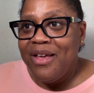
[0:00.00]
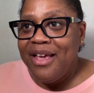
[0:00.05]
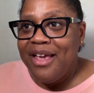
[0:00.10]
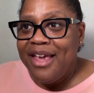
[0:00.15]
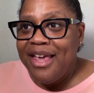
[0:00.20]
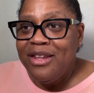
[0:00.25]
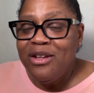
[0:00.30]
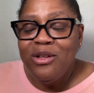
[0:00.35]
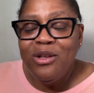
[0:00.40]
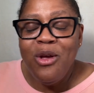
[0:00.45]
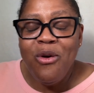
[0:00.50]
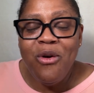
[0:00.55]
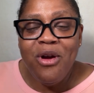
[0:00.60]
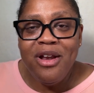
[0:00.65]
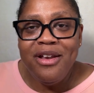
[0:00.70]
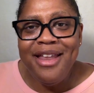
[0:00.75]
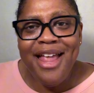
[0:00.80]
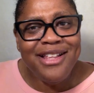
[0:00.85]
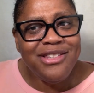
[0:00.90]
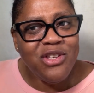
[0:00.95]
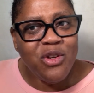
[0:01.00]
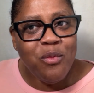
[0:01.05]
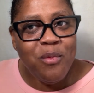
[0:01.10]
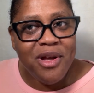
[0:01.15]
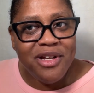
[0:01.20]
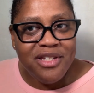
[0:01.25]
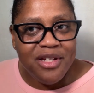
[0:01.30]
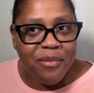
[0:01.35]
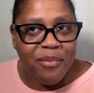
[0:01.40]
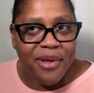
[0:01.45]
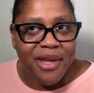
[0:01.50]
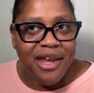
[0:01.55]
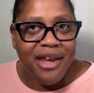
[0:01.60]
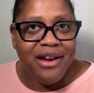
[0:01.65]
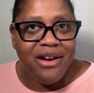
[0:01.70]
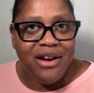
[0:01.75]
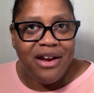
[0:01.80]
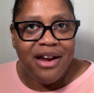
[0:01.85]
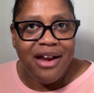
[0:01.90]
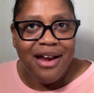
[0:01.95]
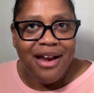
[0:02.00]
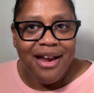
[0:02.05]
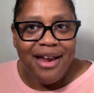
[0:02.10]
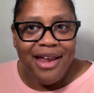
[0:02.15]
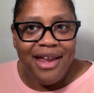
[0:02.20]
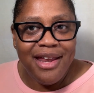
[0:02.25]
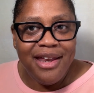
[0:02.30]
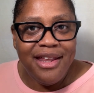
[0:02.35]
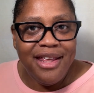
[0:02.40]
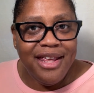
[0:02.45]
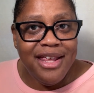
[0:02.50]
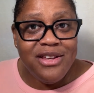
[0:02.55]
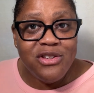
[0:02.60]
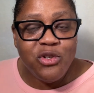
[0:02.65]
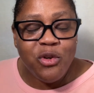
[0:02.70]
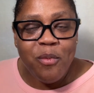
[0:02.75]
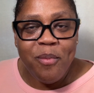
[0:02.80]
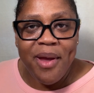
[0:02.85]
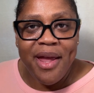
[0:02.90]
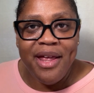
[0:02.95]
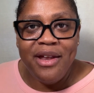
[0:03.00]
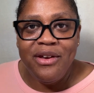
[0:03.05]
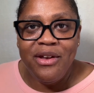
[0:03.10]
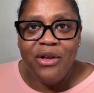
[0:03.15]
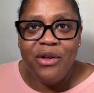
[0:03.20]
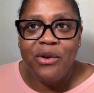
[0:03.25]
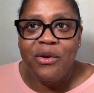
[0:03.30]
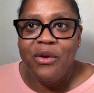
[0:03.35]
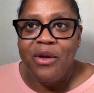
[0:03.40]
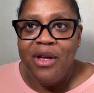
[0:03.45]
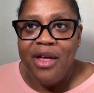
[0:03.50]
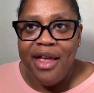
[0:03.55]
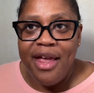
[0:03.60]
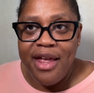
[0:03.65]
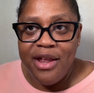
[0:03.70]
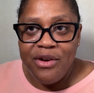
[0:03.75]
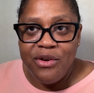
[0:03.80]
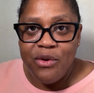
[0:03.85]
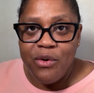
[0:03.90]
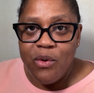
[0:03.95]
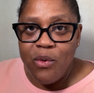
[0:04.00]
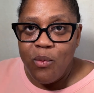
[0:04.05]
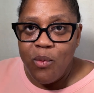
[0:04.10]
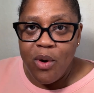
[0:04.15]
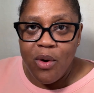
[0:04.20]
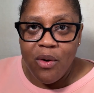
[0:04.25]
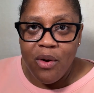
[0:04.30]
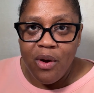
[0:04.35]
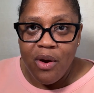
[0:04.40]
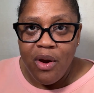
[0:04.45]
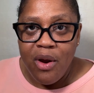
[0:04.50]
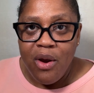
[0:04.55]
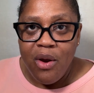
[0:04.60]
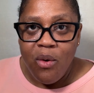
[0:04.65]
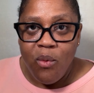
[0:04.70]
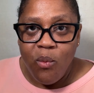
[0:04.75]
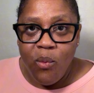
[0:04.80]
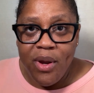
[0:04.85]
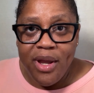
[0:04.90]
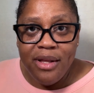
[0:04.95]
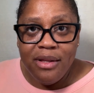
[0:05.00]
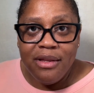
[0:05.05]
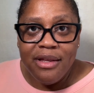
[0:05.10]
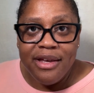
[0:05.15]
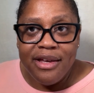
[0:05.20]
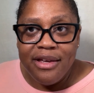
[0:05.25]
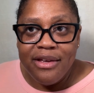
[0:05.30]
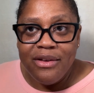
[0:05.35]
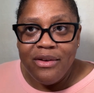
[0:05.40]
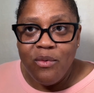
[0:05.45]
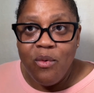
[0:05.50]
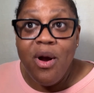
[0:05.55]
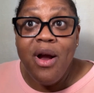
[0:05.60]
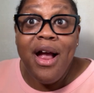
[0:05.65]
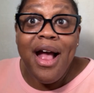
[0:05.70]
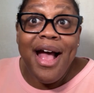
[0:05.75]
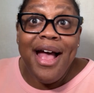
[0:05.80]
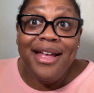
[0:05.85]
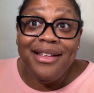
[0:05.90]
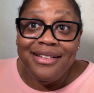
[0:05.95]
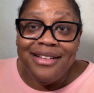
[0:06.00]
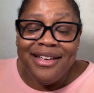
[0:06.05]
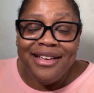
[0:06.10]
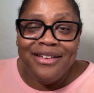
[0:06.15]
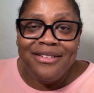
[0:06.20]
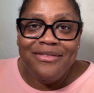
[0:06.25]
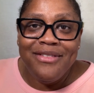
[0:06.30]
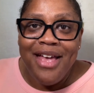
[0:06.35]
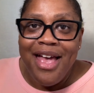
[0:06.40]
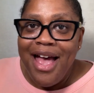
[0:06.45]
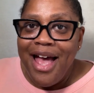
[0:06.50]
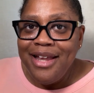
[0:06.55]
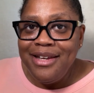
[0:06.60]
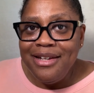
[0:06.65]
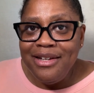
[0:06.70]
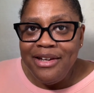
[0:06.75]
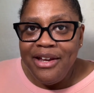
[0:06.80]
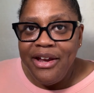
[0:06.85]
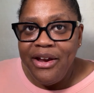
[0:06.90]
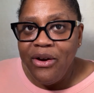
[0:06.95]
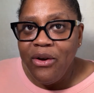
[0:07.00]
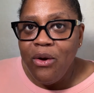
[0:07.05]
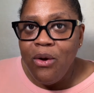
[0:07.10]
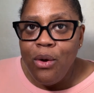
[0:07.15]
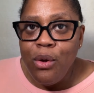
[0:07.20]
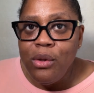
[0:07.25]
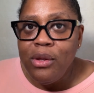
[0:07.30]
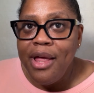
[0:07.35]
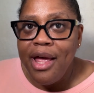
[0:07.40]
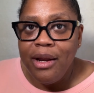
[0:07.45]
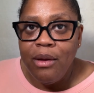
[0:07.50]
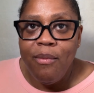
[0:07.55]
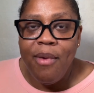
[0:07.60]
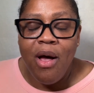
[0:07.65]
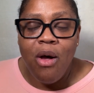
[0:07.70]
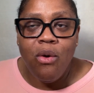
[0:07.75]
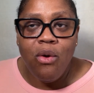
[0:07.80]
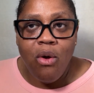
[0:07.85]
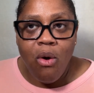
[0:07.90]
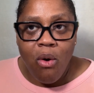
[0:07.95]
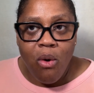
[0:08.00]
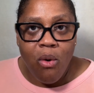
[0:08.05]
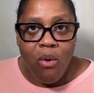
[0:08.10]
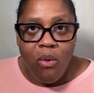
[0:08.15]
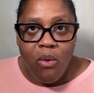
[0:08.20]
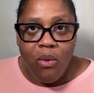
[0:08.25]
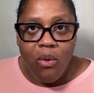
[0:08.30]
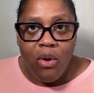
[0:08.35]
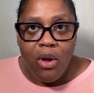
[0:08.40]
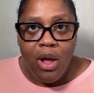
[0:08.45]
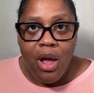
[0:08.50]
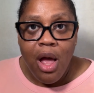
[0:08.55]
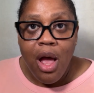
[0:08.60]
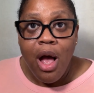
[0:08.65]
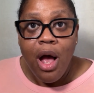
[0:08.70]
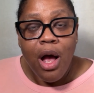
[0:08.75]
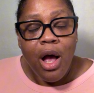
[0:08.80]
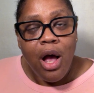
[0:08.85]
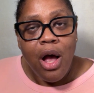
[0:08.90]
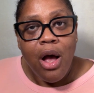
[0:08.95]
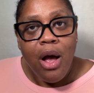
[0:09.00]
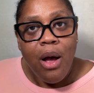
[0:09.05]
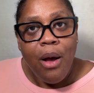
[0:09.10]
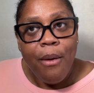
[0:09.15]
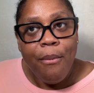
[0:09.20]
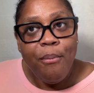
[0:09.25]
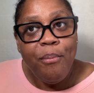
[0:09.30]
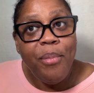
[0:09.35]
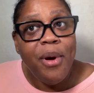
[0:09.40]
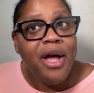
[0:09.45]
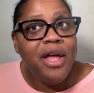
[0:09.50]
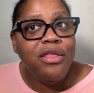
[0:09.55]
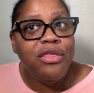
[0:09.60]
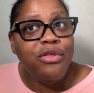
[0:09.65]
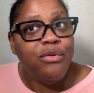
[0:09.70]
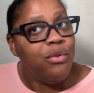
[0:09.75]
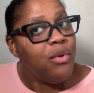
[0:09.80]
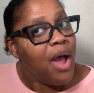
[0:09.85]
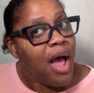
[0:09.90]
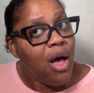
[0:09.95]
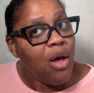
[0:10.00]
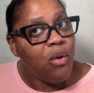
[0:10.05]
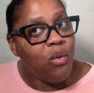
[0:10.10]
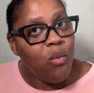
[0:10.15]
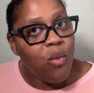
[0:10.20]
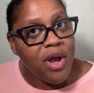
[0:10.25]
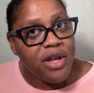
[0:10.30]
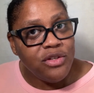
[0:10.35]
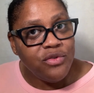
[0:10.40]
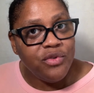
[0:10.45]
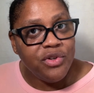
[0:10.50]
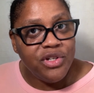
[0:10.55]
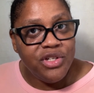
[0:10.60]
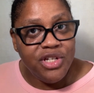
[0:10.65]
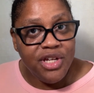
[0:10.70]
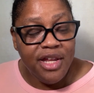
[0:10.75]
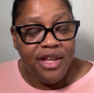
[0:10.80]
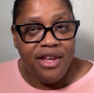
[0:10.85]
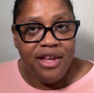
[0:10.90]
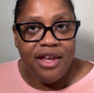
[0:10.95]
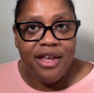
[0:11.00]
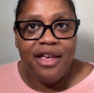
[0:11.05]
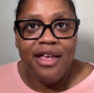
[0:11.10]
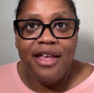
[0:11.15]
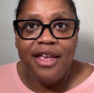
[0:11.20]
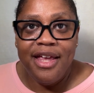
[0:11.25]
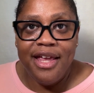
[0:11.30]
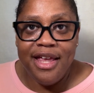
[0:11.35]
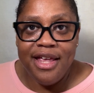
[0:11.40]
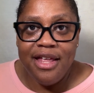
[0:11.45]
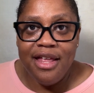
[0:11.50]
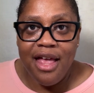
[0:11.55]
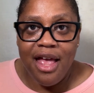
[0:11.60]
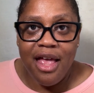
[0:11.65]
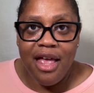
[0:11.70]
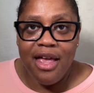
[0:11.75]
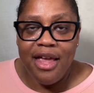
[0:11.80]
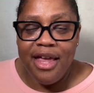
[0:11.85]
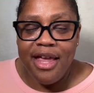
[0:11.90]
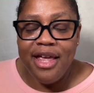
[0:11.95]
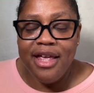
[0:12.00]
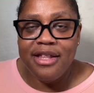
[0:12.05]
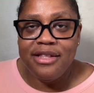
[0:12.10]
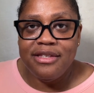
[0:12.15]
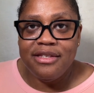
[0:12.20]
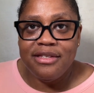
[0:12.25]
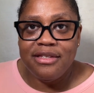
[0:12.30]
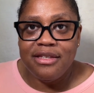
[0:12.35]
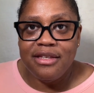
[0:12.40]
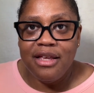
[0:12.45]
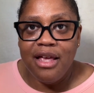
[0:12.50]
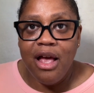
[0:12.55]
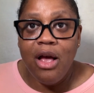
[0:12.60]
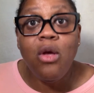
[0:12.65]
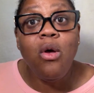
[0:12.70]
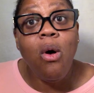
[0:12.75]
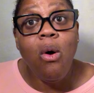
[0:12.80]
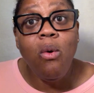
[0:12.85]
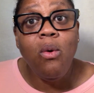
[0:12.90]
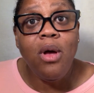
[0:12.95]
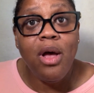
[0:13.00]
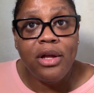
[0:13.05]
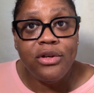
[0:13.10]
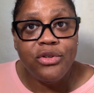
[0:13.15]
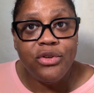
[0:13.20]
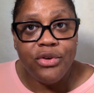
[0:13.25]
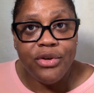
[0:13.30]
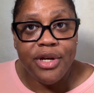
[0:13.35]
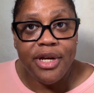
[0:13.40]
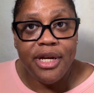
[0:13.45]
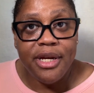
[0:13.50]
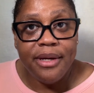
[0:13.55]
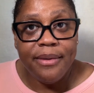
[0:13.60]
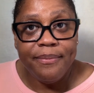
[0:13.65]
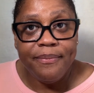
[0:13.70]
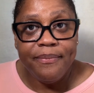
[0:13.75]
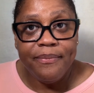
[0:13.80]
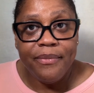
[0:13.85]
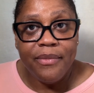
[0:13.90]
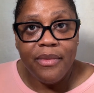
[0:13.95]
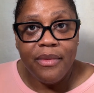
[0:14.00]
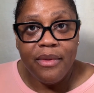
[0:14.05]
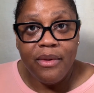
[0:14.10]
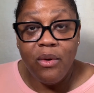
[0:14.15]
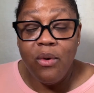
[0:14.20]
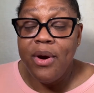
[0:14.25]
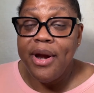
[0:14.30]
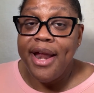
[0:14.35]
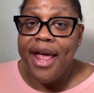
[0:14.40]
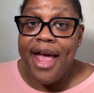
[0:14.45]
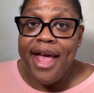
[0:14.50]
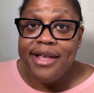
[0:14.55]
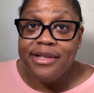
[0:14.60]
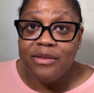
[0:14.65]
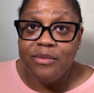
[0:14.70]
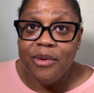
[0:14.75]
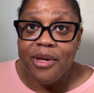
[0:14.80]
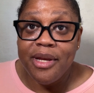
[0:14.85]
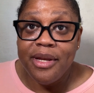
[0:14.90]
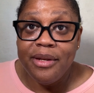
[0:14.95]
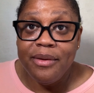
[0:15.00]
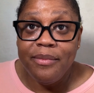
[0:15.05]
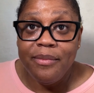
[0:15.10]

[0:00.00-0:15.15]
the lower, not so much up here in the Eastern Panhandle where we live, where I live, I didn't hear a whole lot about coal. But throughout West Virginia, it's a coal country, or it has been.